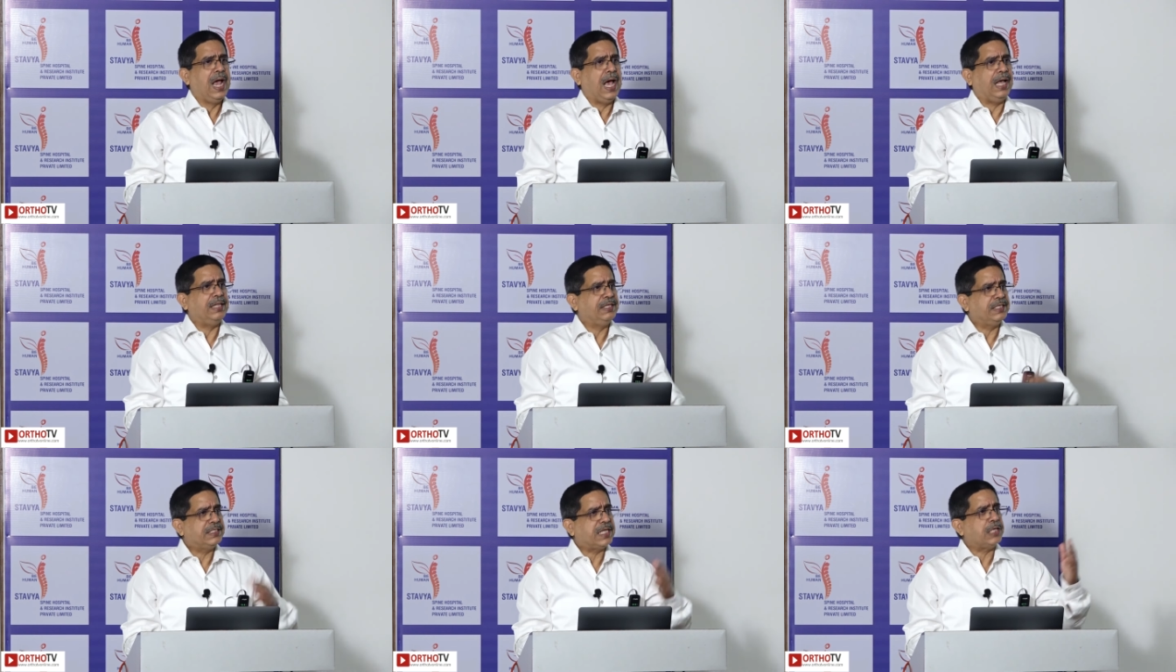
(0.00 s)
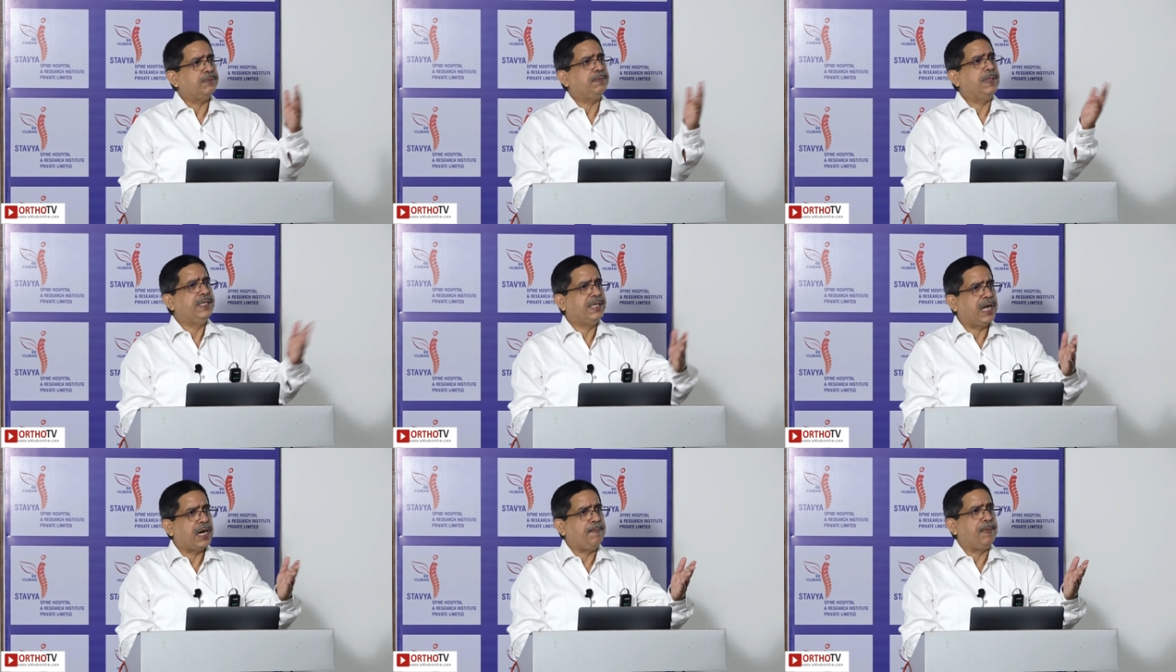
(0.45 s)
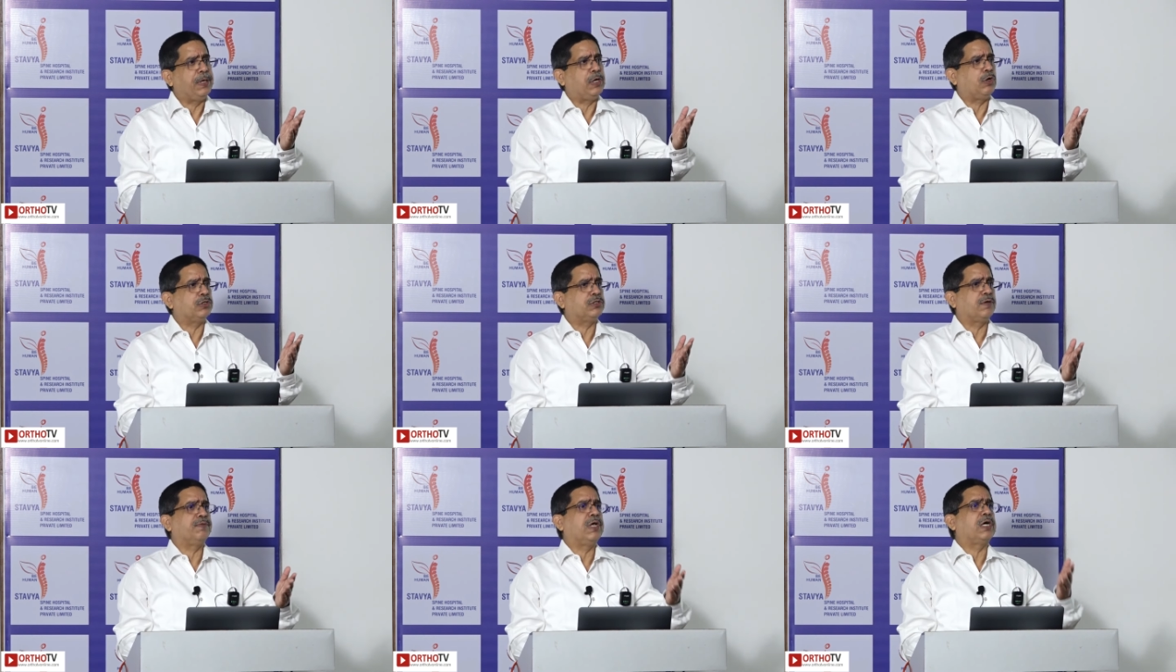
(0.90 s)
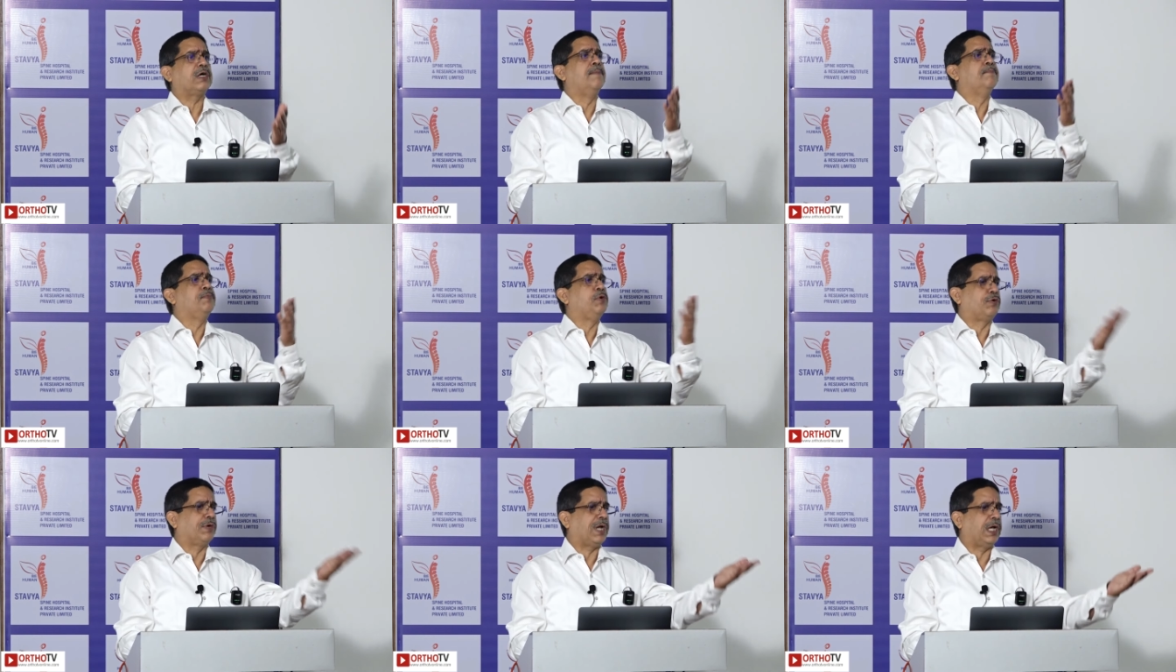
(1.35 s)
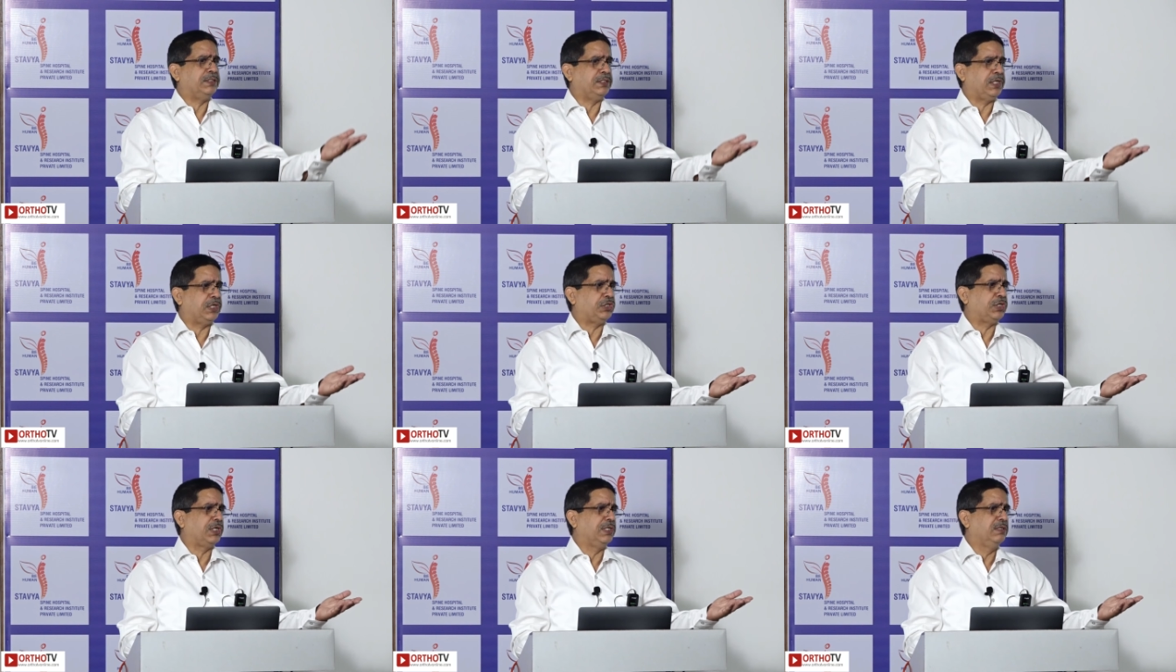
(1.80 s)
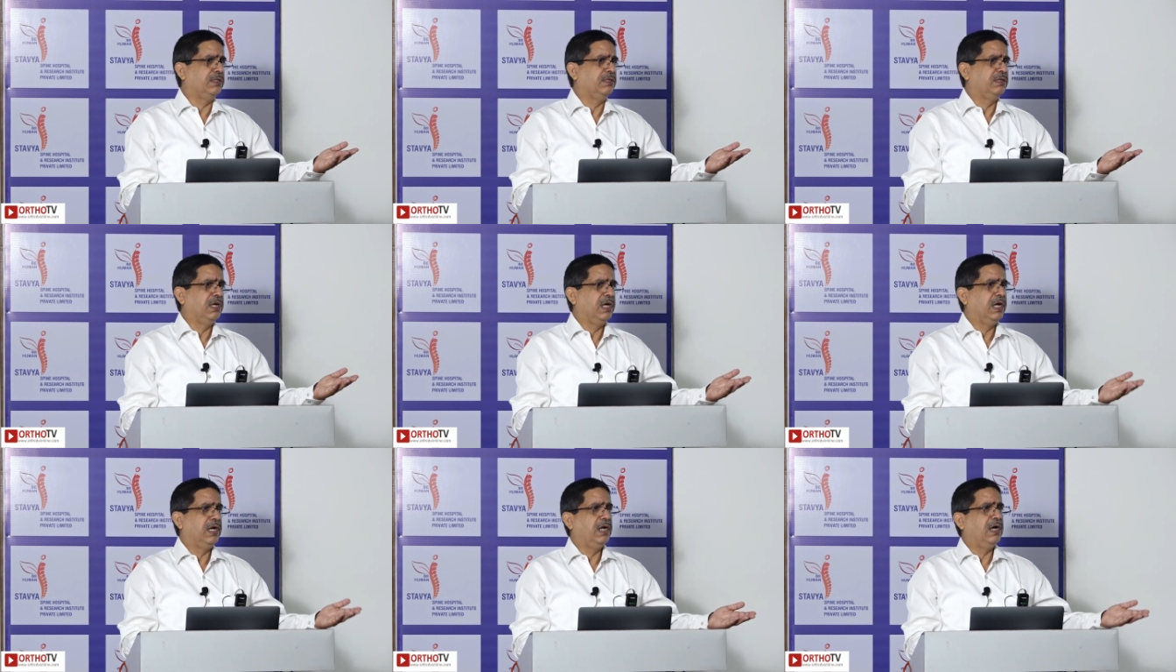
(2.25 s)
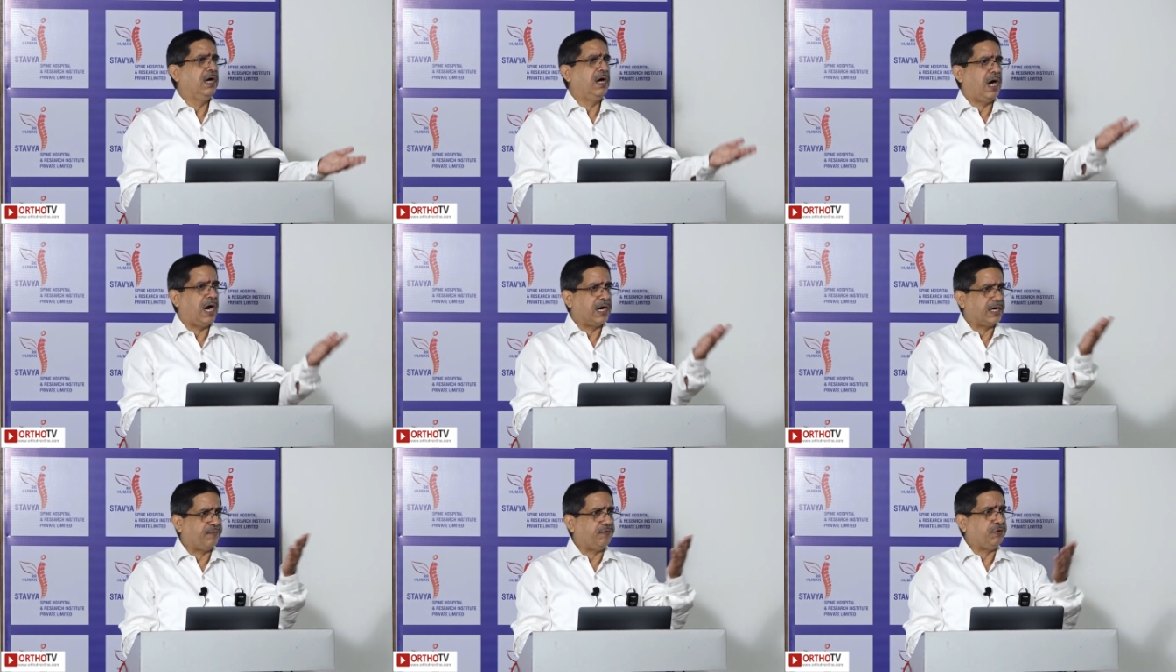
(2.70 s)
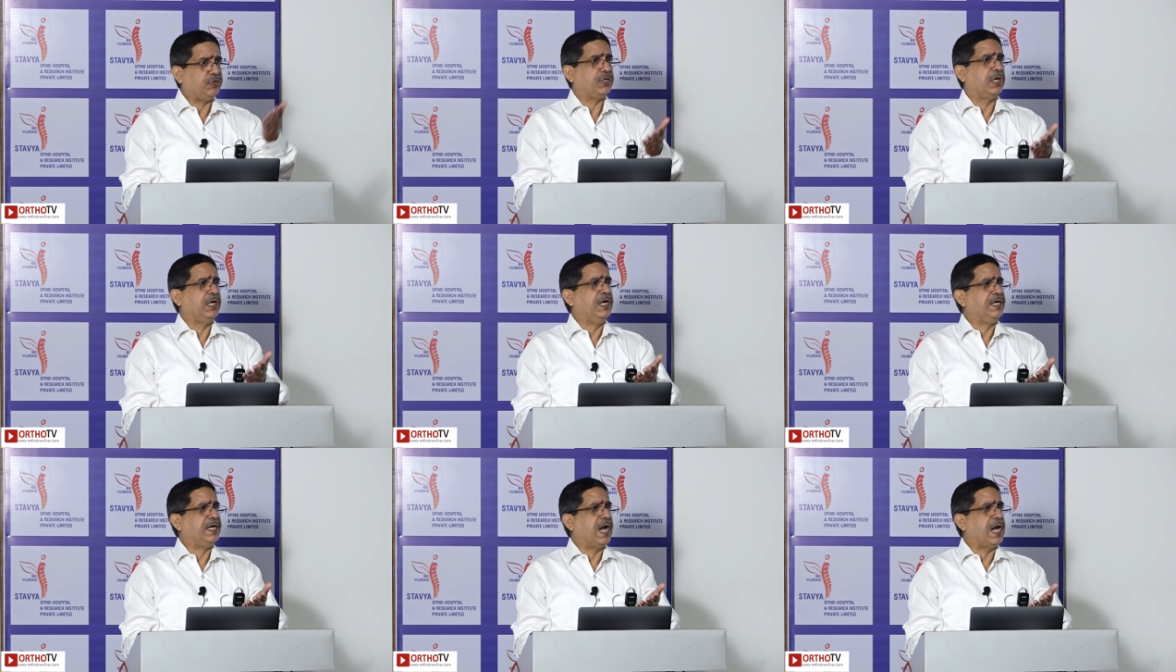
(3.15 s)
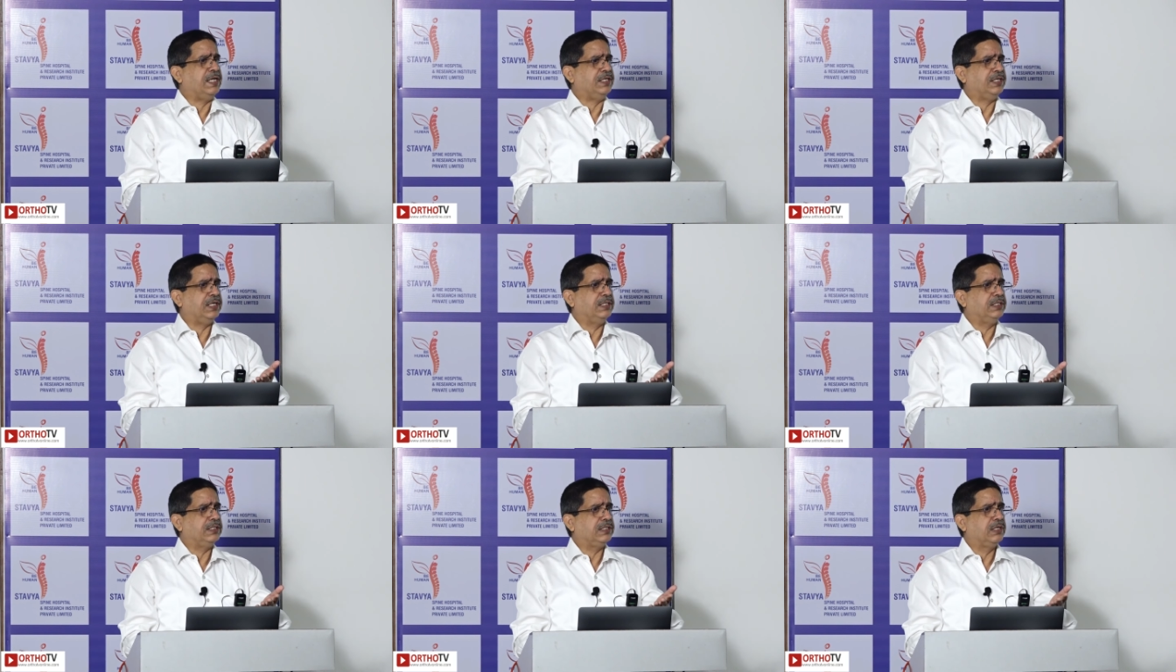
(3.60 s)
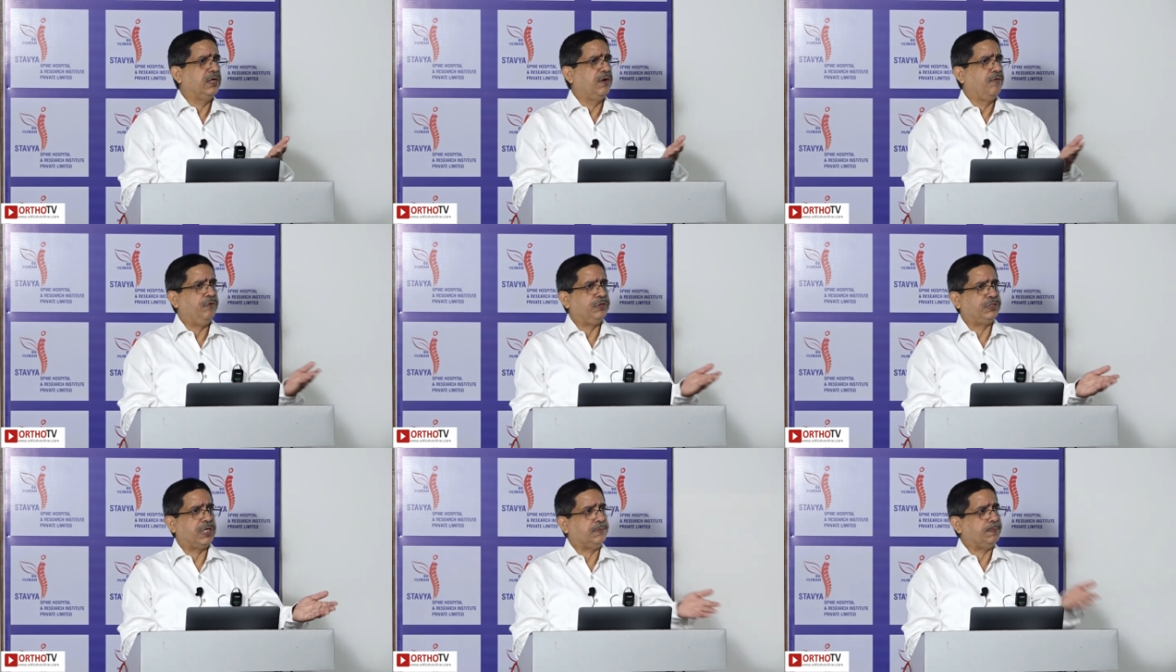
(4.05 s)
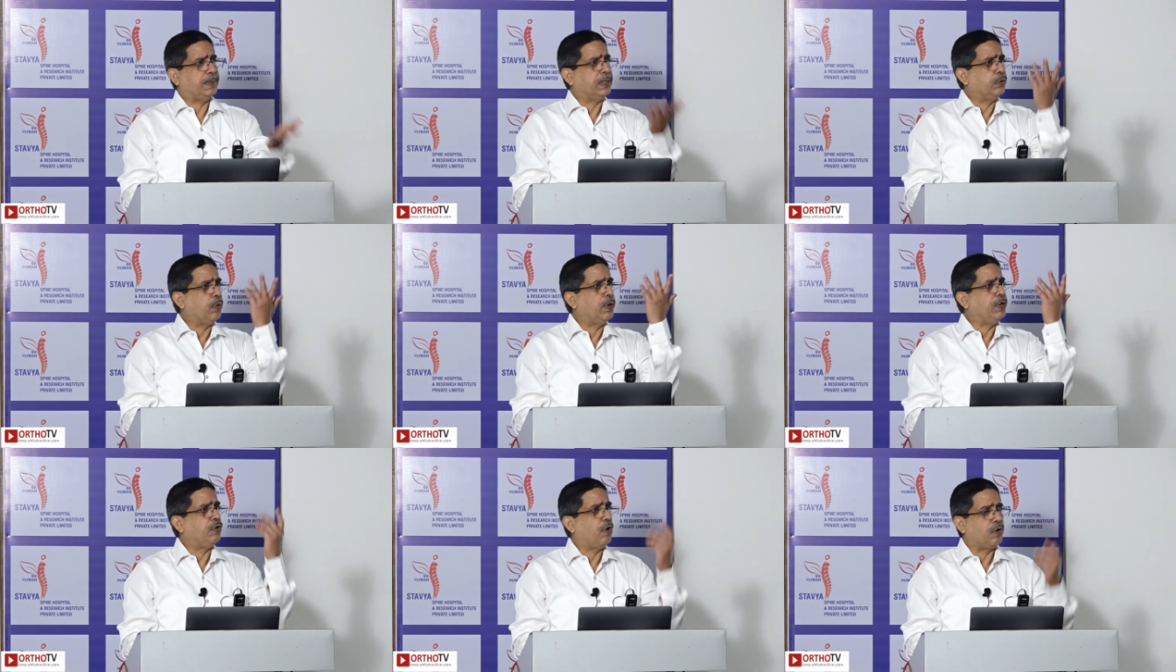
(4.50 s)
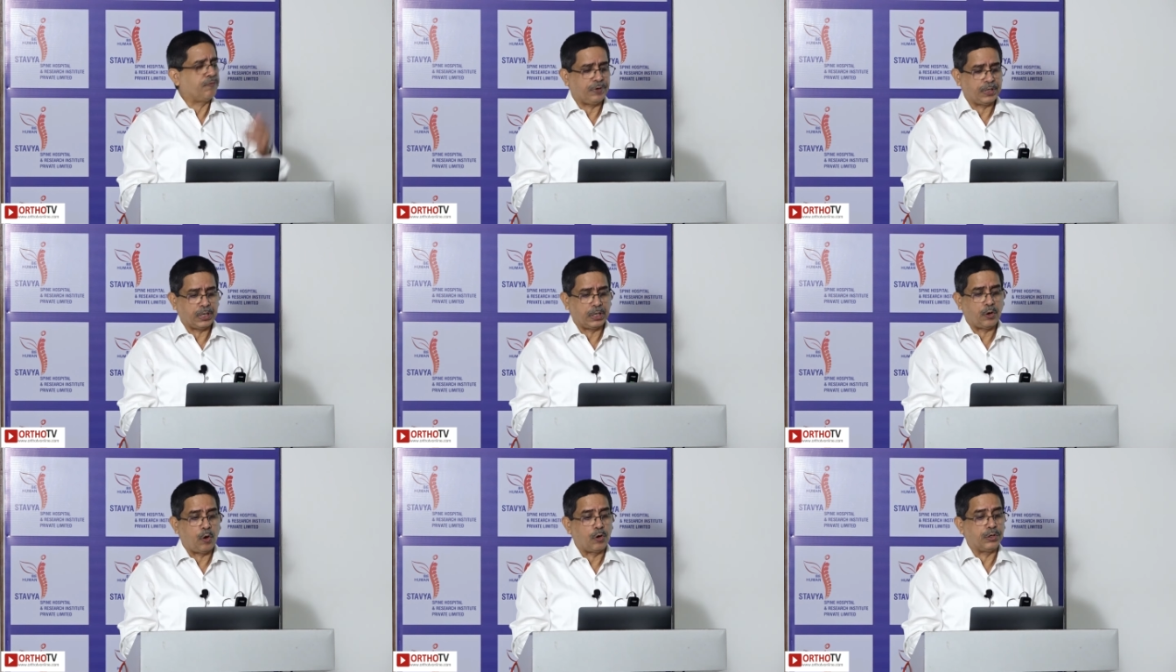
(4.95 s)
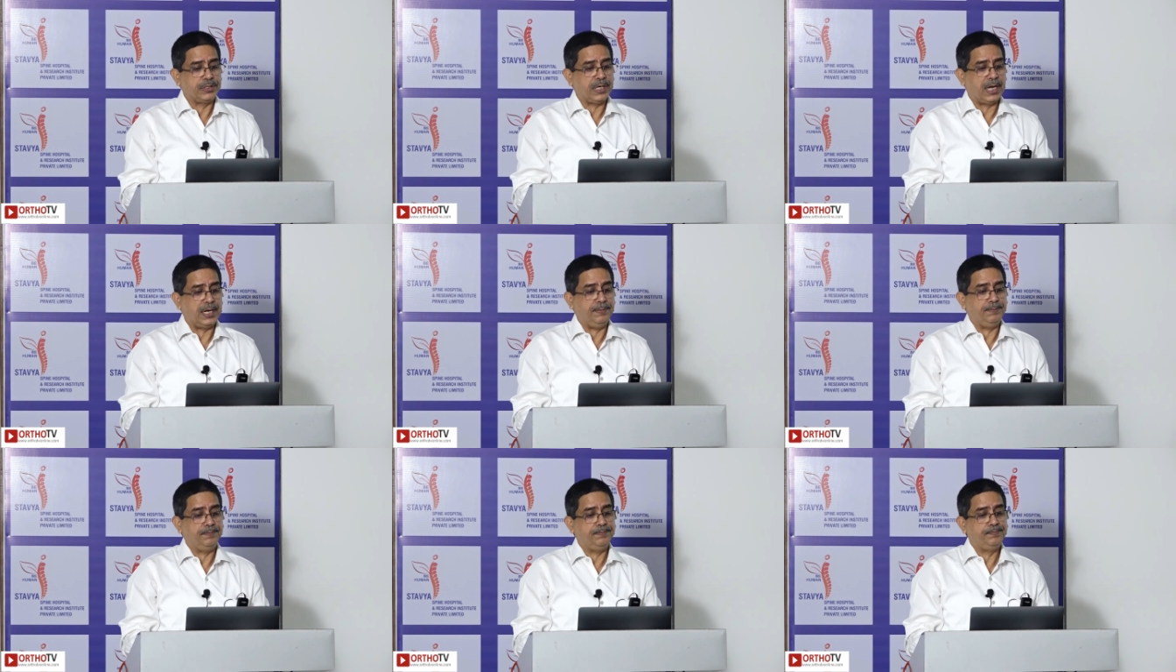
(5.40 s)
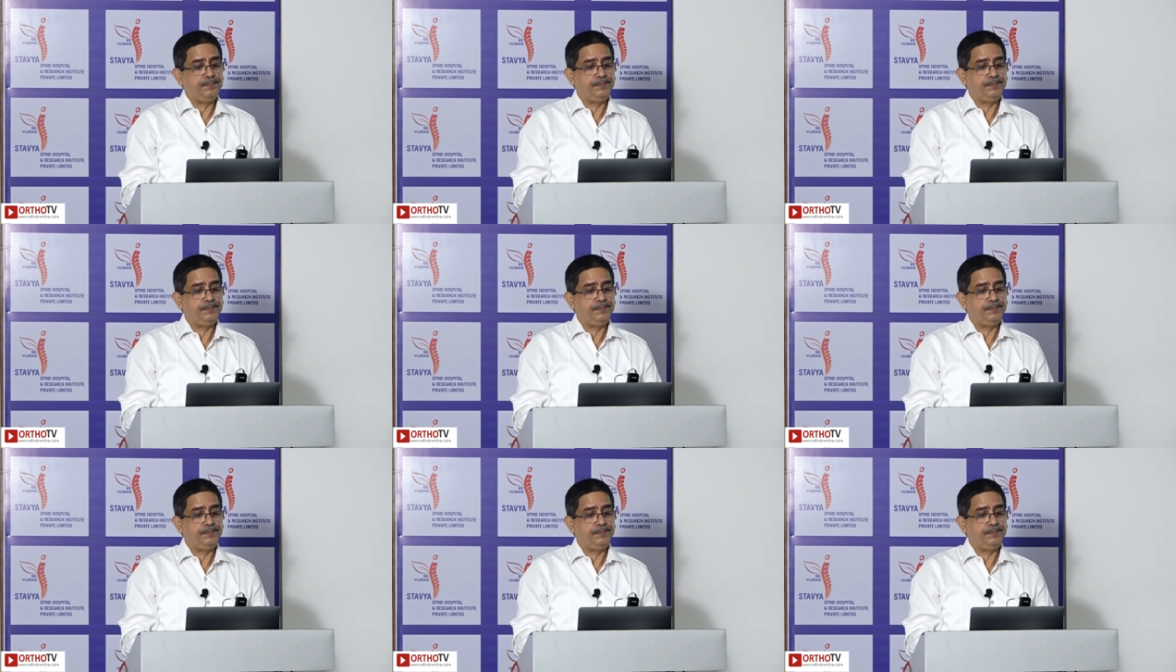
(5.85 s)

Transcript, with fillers: And this has been done because of the computerization, artificial intelligence, which has been going on for a long time.